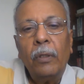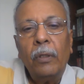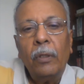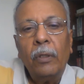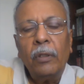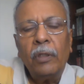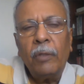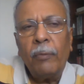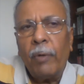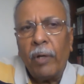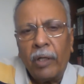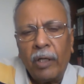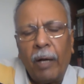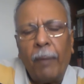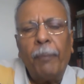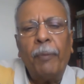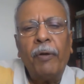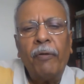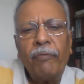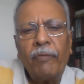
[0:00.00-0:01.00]
There were a
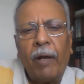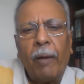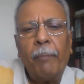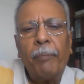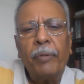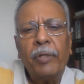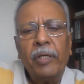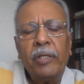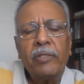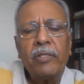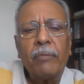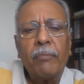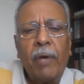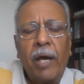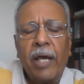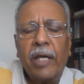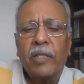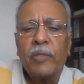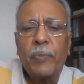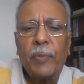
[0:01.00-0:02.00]
couple of companies in
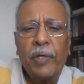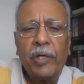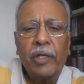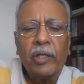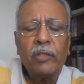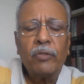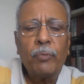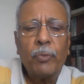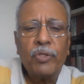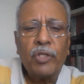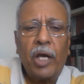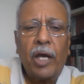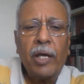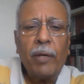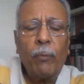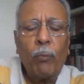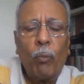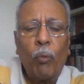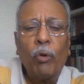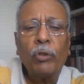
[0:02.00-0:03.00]
my experience which I
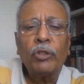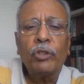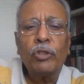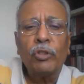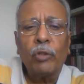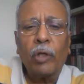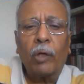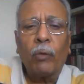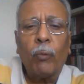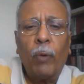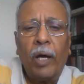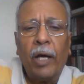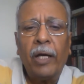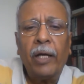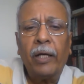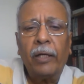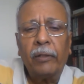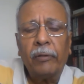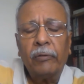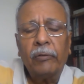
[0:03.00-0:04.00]
wanted to
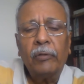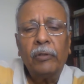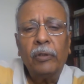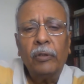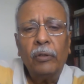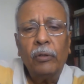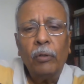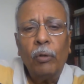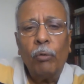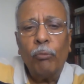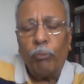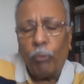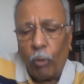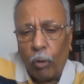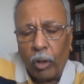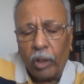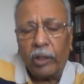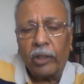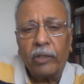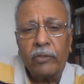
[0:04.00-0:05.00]
acquire
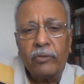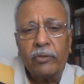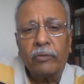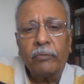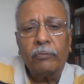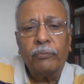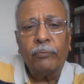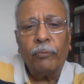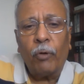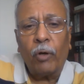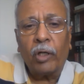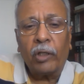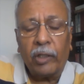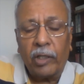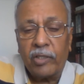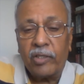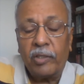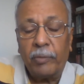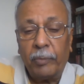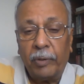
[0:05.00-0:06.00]
for a
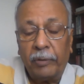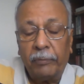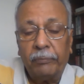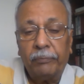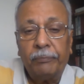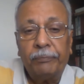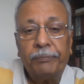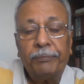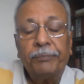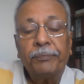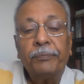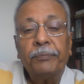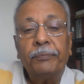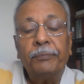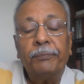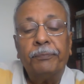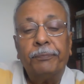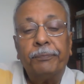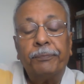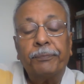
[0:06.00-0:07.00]
customer.
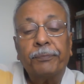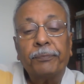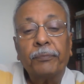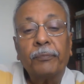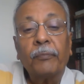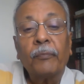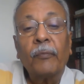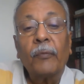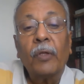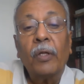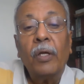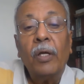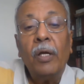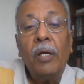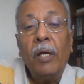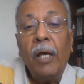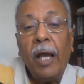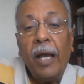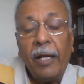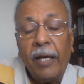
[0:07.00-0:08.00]

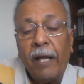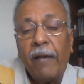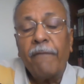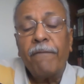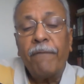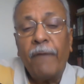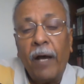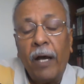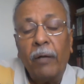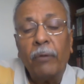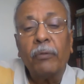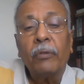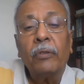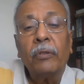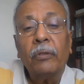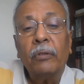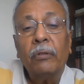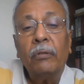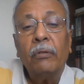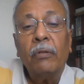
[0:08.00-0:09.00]
And I found
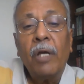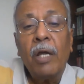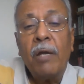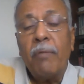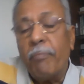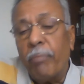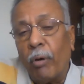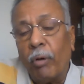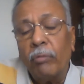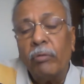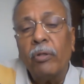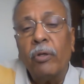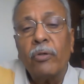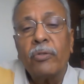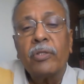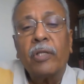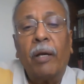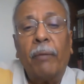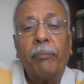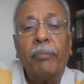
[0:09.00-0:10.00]
in both those
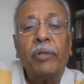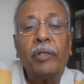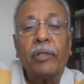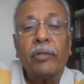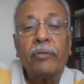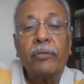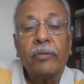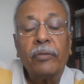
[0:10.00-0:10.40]
companies,